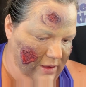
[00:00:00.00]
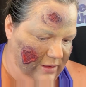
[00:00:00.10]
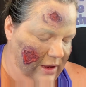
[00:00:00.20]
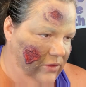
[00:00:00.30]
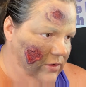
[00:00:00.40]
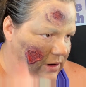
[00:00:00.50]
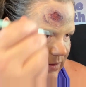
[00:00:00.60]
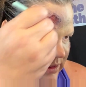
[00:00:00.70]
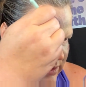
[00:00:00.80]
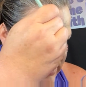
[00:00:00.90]
century
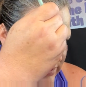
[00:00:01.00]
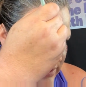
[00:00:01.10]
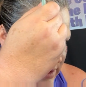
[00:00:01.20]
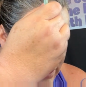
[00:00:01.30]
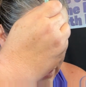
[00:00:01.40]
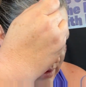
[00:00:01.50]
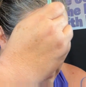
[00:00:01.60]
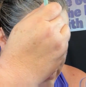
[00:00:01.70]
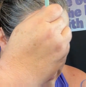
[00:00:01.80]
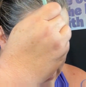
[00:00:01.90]
with this,
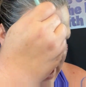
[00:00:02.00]
with the